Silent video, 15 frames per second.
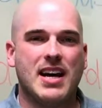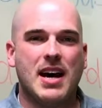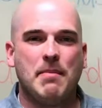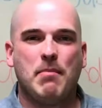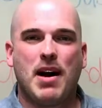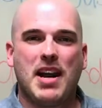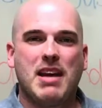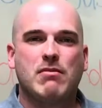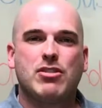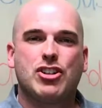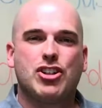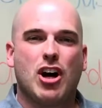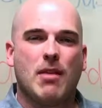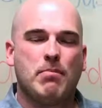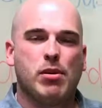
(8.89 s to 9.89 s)
My name is
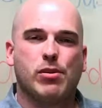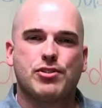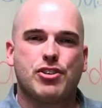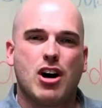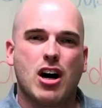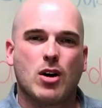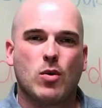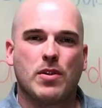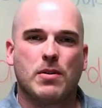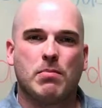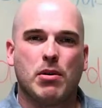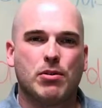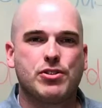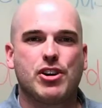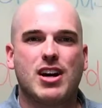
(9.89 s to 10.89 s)
John Poltrock with the
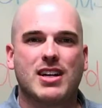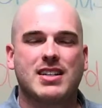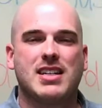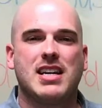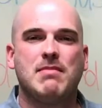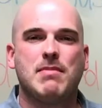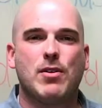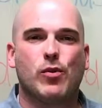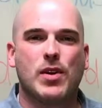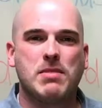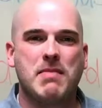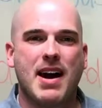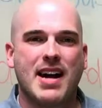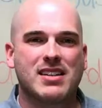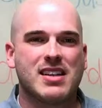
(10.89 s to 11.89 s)
Poltrock team at
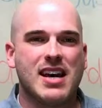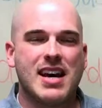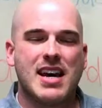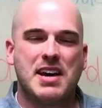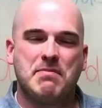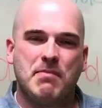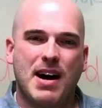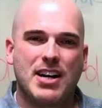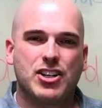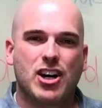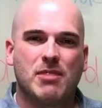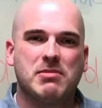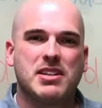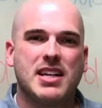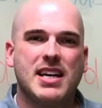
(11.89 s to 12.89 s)
RE/MAX, and my
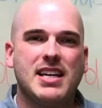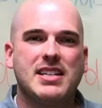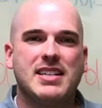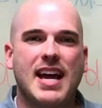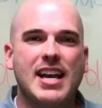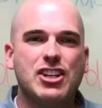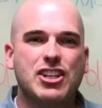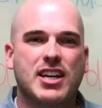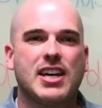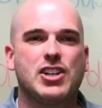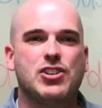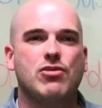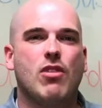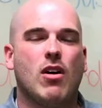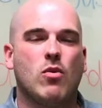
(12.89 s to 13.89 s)
job today is
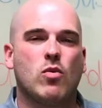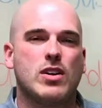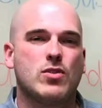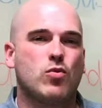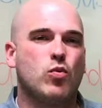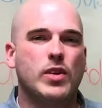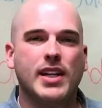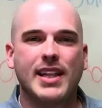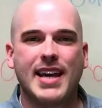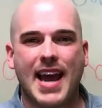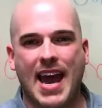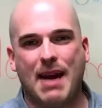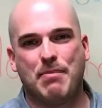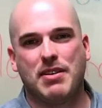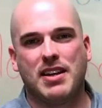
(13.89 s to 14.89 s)
educate you on what's really
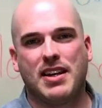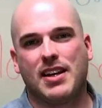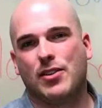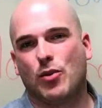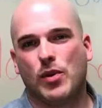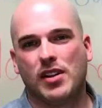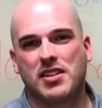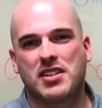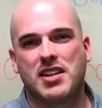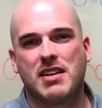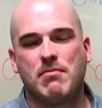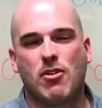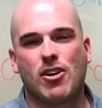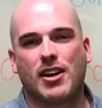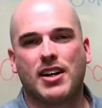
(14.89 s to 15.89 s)
happening in the real
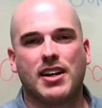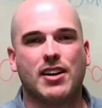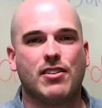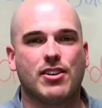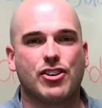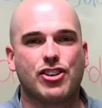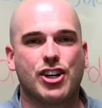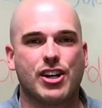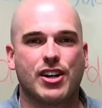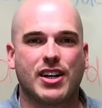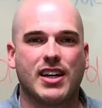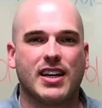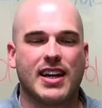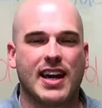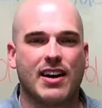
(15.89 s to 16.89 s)
estate market here in
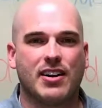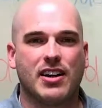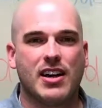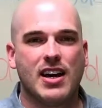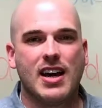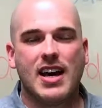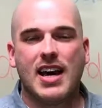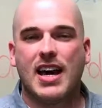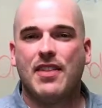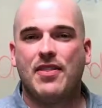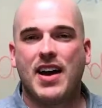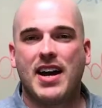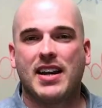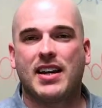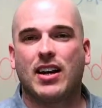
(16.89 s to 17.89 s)
Cherokee County, and
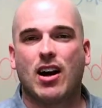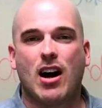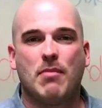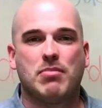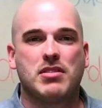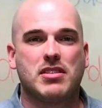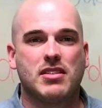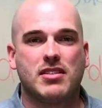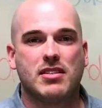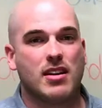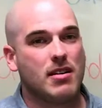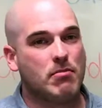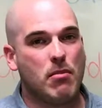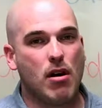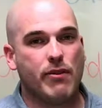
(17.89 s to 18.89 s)
that encompasses
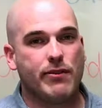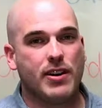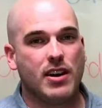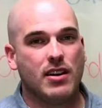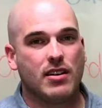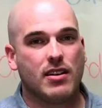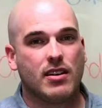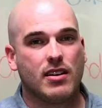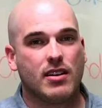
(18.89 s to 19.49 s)
Murphy,